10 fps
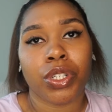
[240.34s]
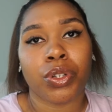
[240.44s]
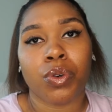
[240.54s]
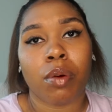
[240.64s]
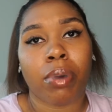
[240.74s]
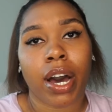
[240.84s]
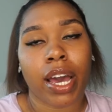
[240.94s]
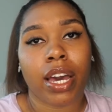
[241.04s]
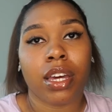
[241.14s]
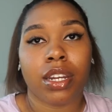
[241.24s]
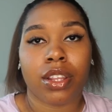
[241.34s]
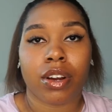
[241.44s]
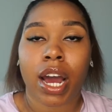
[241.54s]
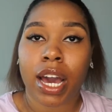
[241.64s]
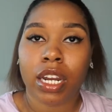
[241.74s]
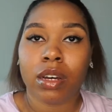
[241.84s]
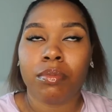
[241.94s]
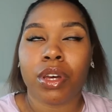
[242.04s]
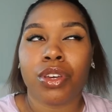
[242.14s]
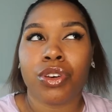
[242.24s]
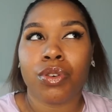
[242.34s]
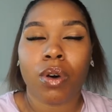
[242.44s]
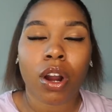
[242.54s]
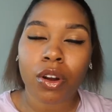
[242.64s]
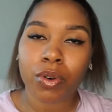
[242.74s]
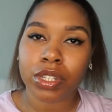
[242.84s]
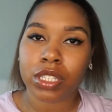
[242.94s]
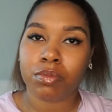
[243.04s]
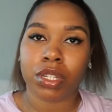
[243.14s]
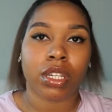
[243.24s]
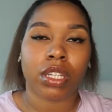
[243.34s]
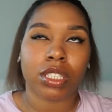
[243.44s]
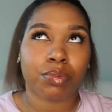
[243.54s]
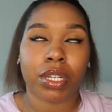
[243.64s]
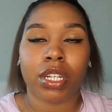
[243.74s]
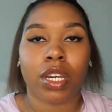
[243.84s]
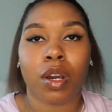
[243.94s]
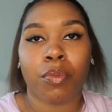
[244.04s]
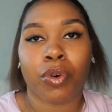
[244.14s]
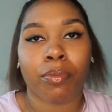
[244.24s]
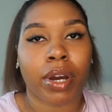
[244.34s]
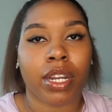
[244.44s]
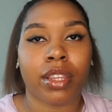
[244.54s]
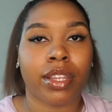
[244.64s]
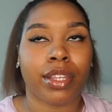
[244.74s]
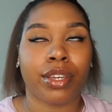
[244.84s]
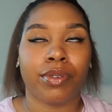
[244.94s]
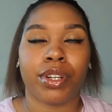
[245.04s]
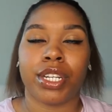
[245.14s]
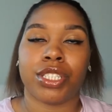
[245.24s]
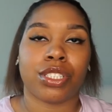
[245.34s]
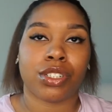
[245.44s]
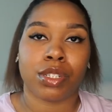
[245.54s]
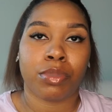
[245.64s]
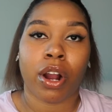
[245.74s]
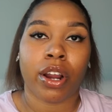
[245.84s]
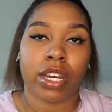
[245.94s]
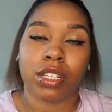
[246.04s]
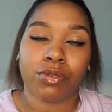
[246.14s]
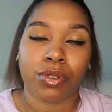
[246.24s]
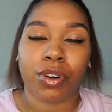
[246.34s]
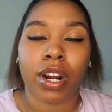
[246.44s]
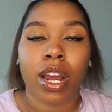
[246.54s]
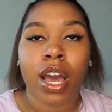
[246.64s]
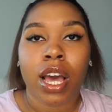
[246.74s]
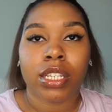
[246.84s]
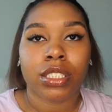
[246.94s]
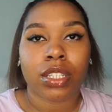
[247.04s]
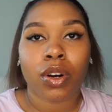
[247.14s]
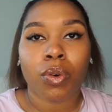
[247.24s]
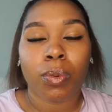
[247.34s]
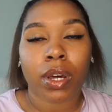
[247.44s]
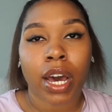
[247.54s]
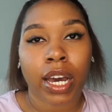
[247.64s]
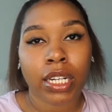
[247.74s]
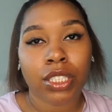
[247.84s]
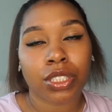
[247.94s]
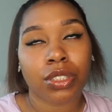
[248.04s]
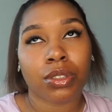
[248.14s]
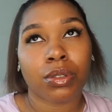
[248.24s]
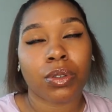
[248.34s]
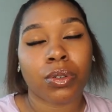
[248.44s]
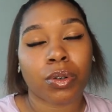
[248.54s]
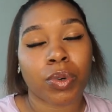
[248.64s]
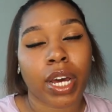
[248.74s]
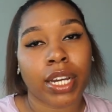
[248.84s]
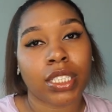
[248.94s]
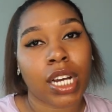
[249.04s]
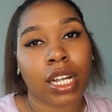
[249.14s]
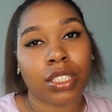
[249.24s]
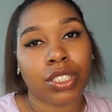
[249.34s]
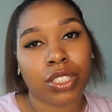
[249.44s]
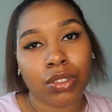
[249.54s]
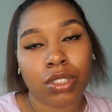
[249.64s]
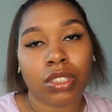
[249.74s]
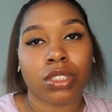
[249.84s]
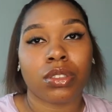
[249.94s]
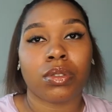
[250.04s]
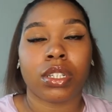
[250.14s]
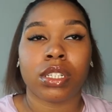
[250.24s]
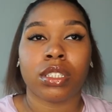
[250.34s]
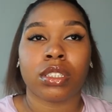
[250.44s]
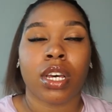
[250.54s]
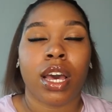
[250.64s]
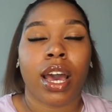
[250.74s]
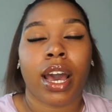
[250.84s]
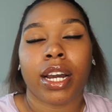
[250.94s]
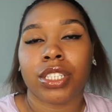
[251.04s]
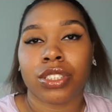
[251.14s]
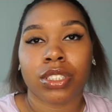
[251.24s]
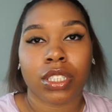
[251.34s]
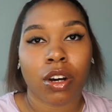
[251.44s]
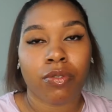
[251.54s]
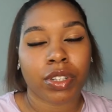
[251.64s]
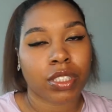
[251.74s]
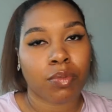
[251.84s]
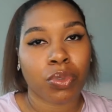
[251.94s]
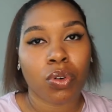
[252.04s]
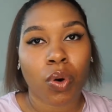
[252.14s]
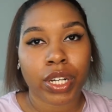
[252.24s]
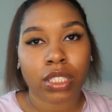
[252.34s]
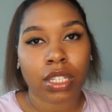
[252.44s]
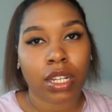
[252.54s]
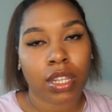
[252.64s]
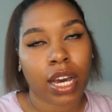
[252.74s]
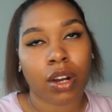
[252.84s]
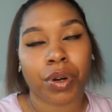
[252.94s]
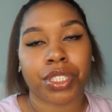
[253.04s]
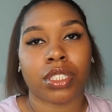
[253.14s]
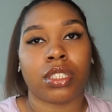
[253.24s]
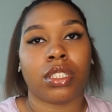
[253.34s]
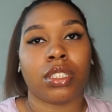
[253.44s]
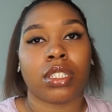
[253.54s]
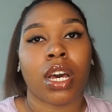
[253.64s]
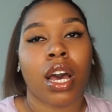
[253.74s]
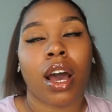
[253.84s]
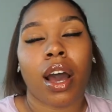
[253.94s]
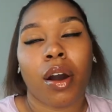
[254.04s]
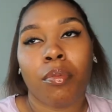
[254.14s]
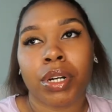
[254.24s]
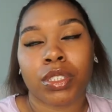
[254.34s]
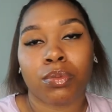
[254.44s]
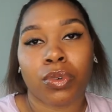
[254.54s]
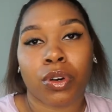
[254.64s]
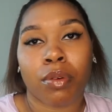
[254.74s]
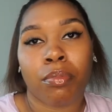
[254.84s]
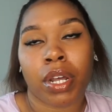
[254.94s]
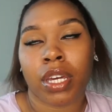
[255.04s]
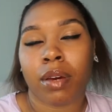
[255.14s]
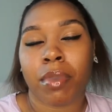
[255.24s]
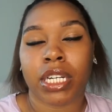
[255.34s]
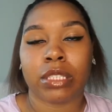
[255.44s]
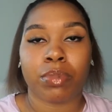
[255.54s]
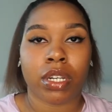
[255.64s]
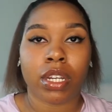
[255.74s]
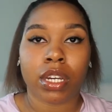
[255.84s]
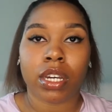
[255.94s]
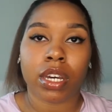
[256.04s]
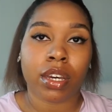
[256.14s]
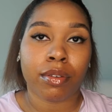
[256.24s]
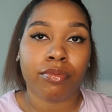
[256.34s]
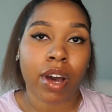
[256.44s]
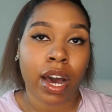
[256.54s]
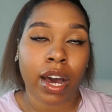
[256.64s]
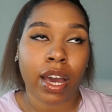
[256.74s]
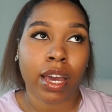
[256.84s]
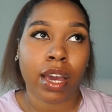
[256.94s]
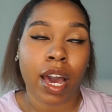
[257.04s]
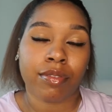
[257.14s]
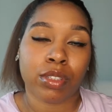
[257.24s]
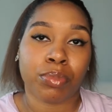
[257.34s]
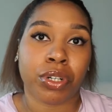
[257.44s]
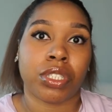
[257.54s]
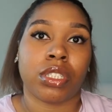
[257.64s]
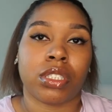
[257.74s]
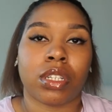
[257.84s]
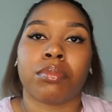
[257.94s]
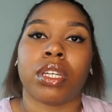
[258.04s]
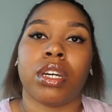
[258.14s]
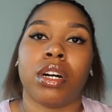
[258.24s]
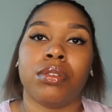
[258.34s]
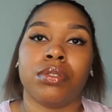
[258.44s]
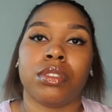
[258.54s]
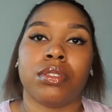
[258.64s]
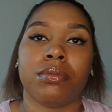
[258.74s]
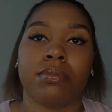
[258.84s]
you buy another item, you are going to be spending more money than you initially bargained for. So what I do, or what I challenge you to do, is ask yourself a simple question, and that question is, how much more money am I spending if I have to purchase something else?